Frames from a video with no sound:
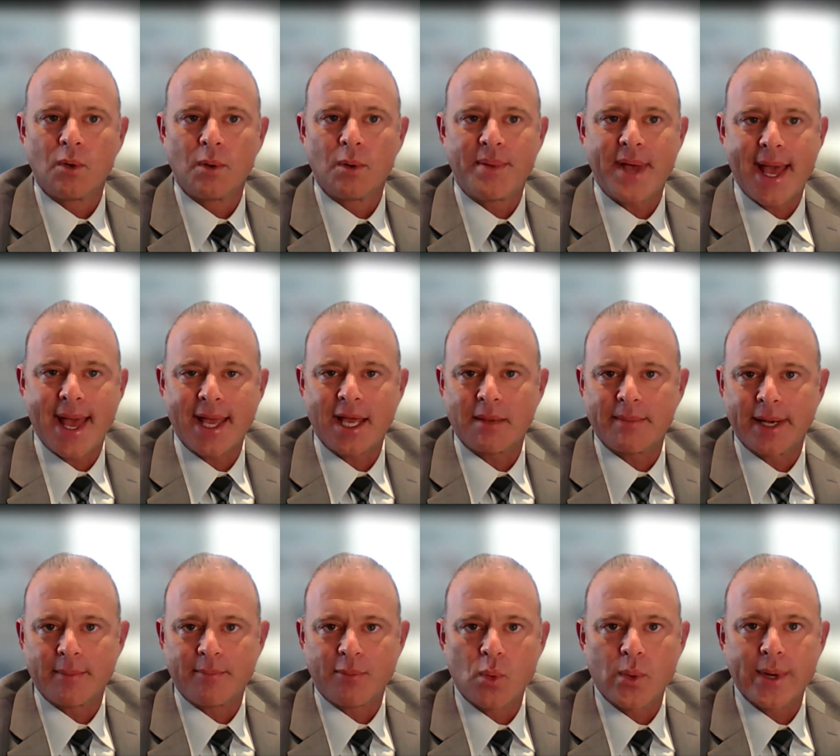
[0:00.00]
were paying
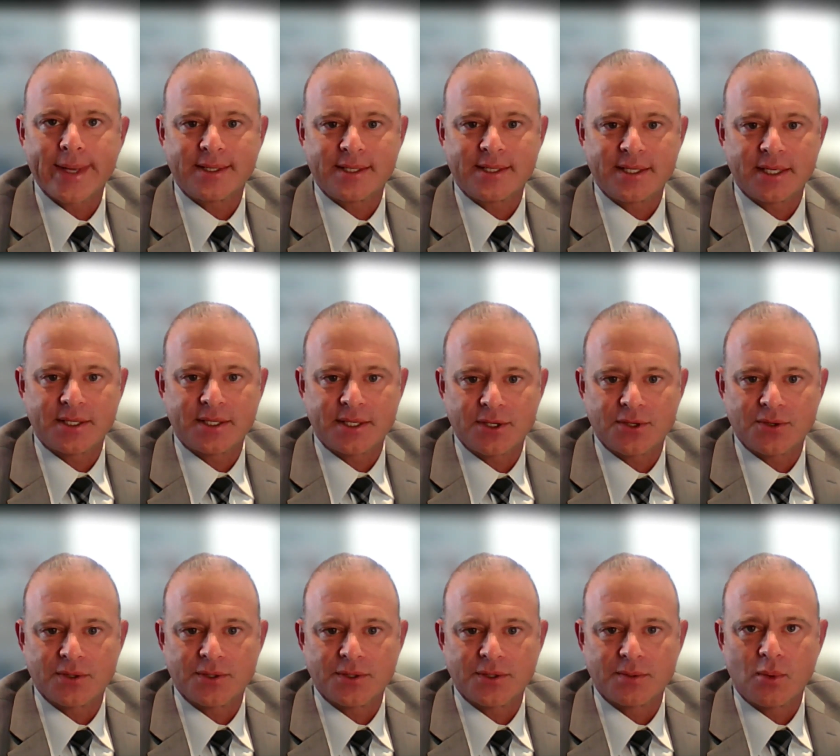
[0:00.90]
about 0.6
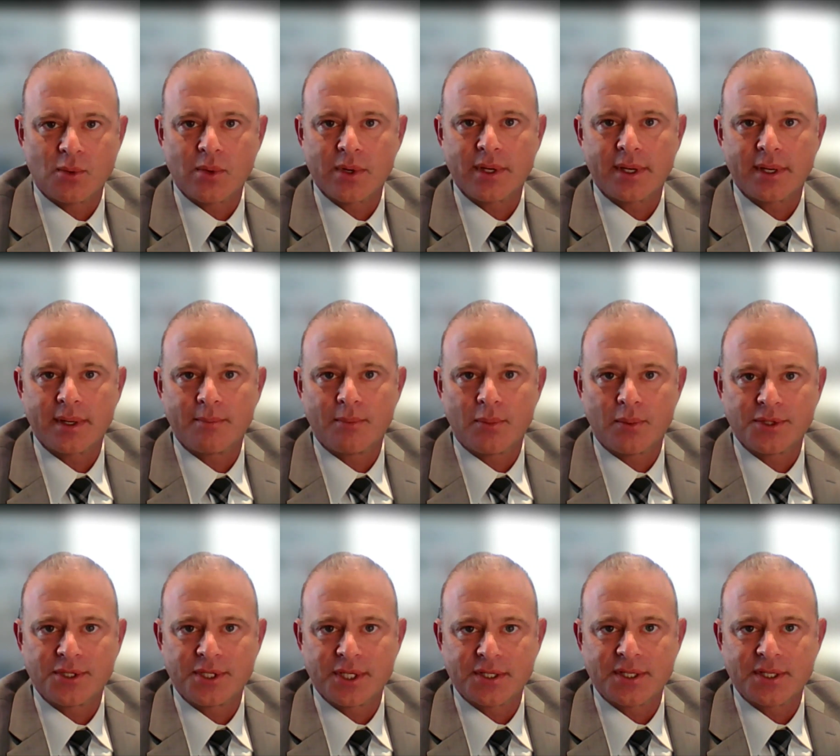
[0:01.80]
interest,
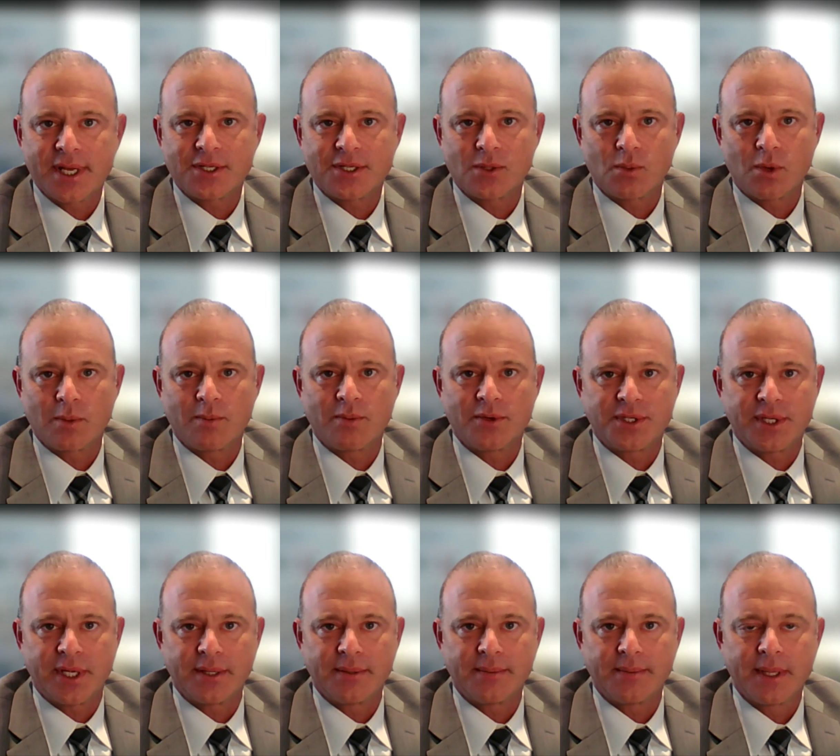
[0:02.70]
0.6 of
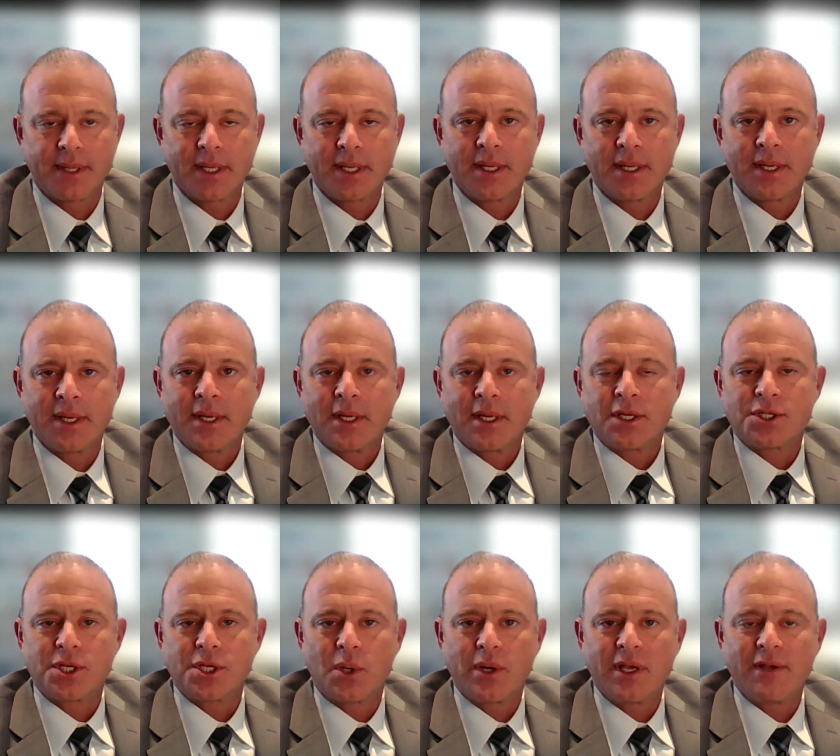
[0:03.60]
1%.
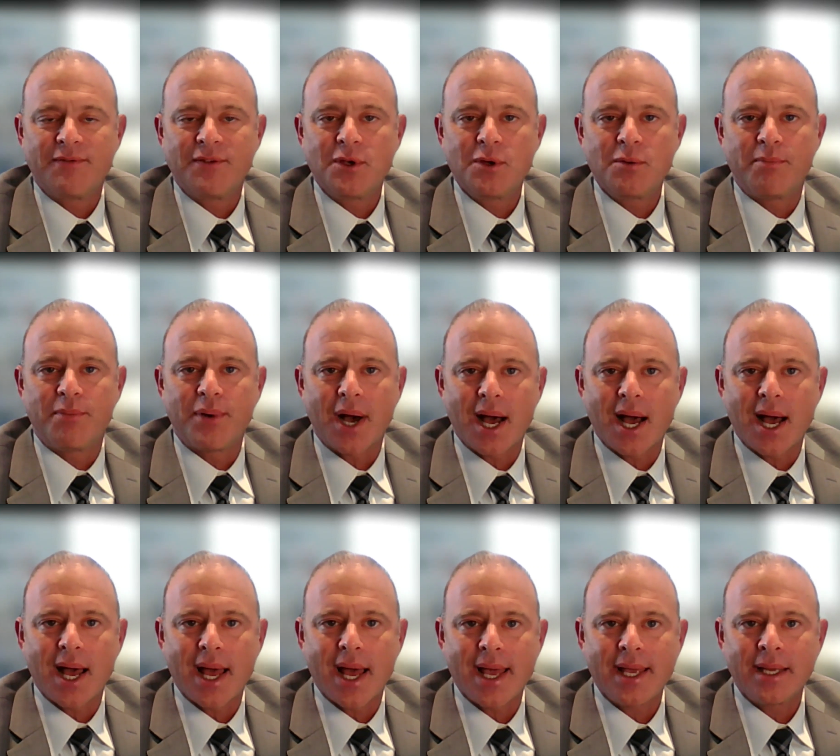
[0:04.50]
So if you
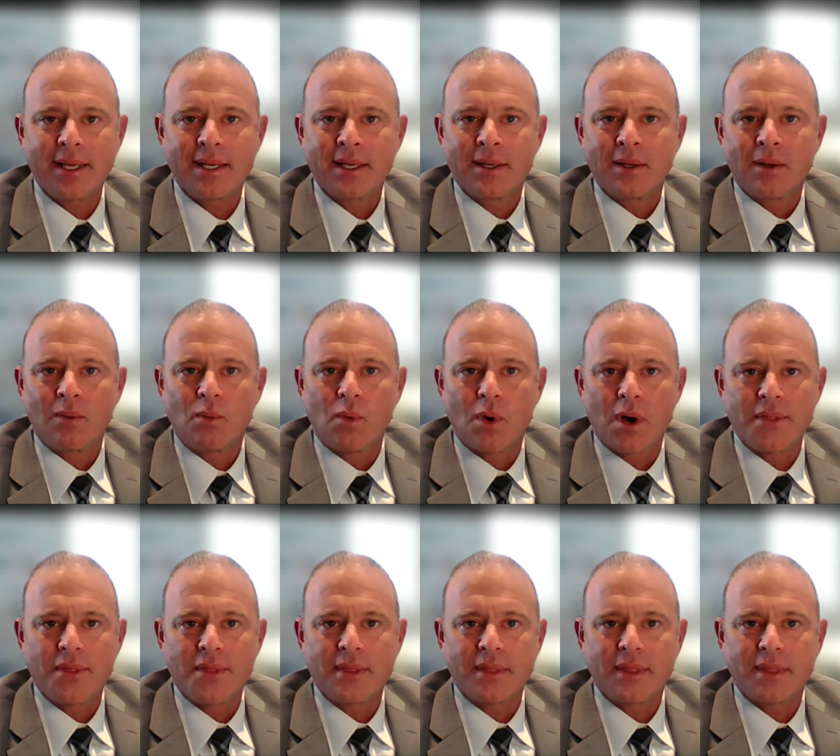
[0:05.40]
buy
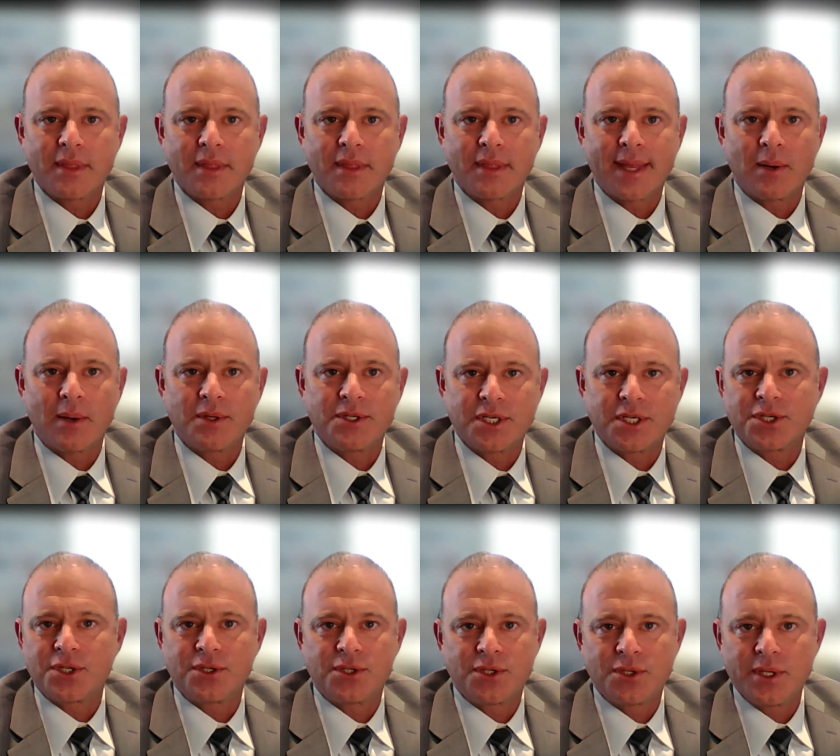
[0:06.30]
one that was
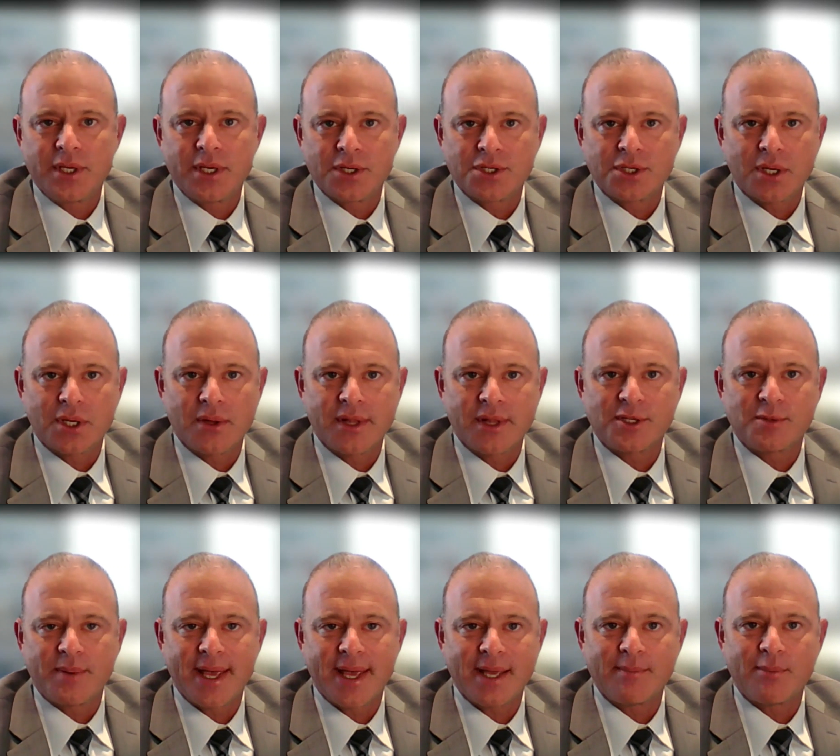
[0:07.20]
issued 2 years ago
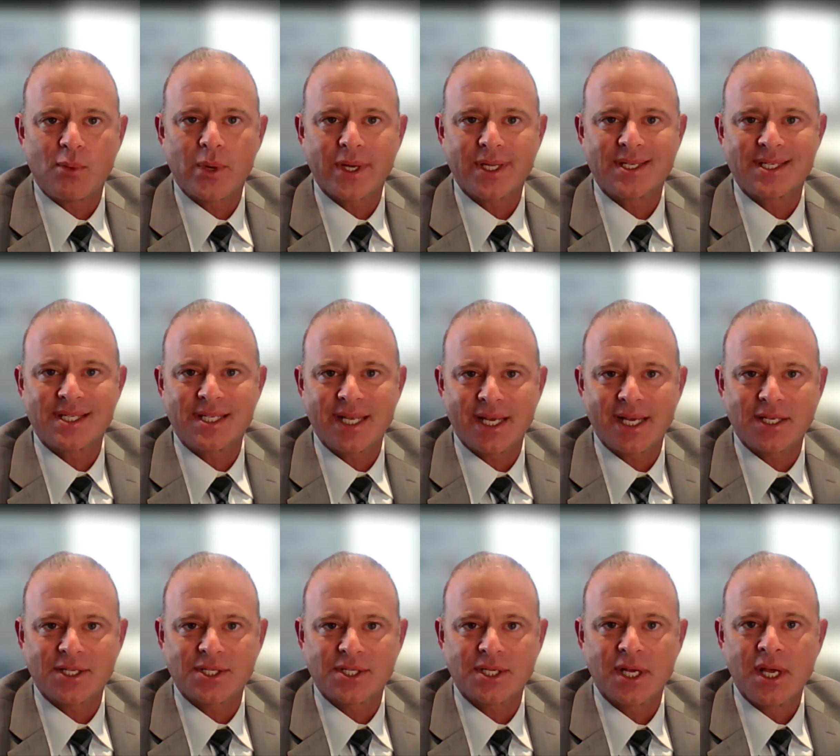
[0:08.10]
that's paying
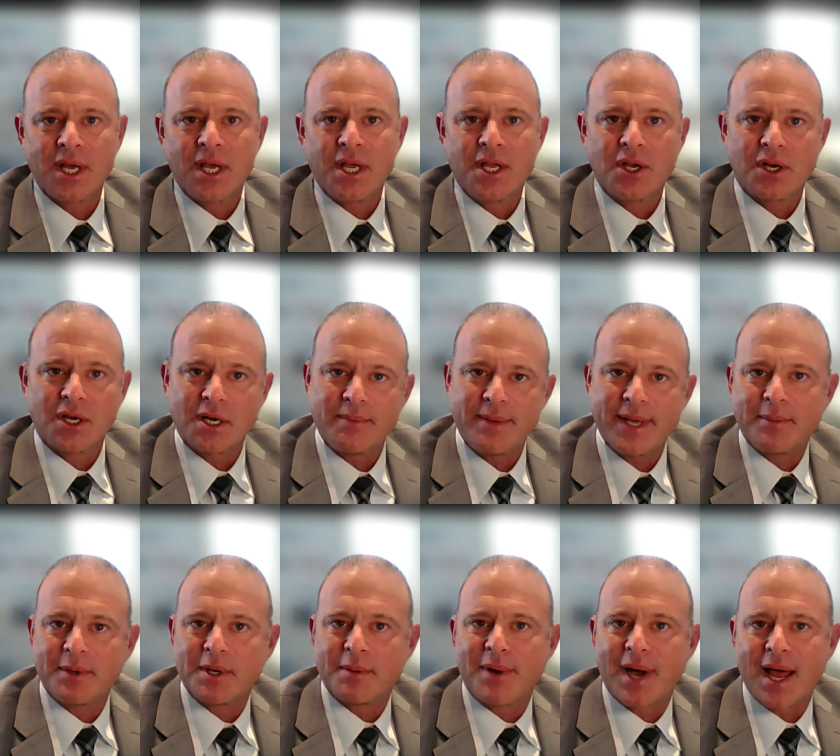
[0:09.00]
0.6, you're going to be
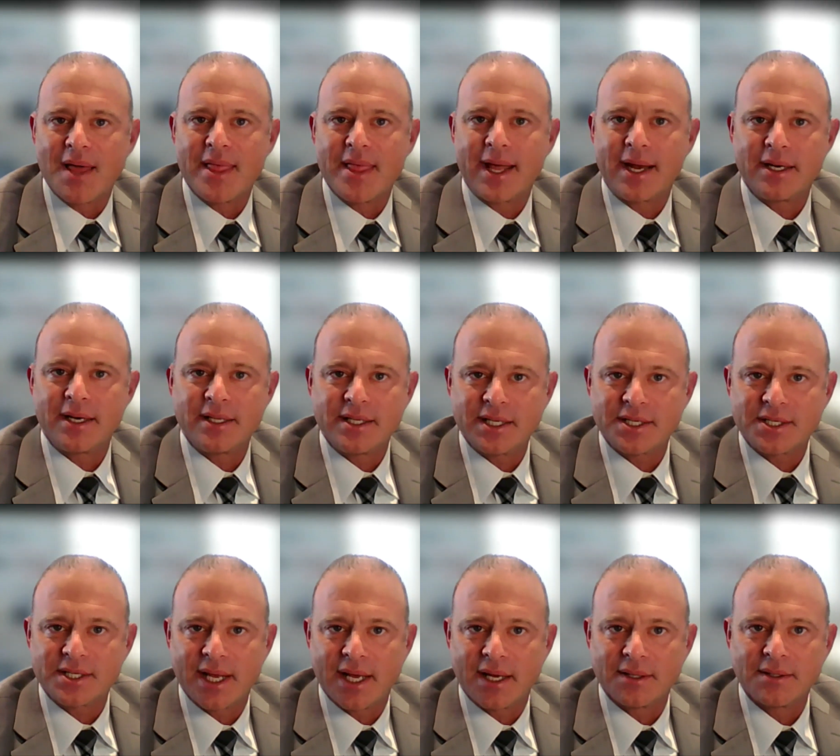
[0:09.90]
able to buy that at a
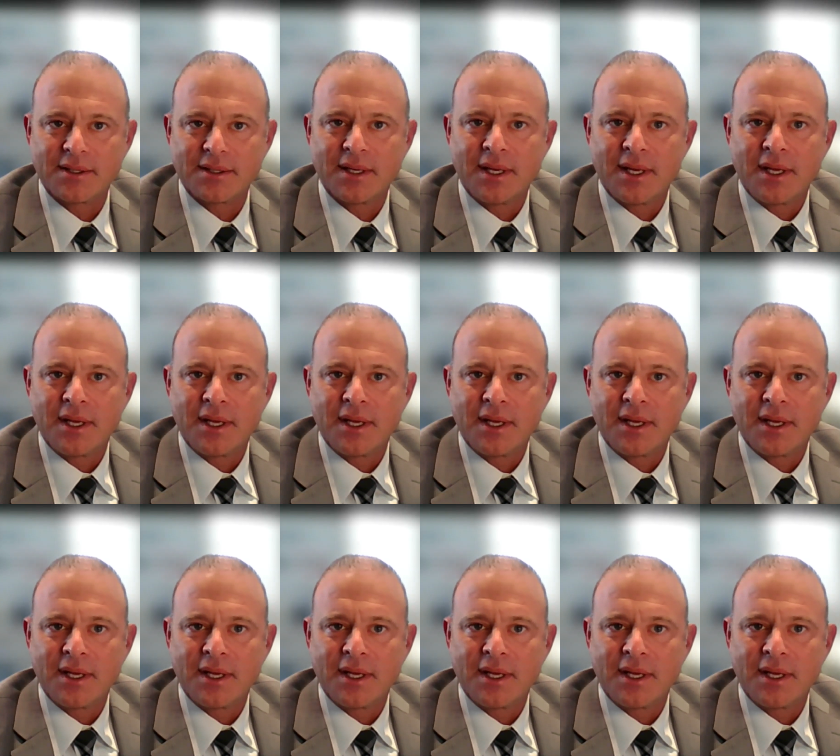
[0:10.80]
discount.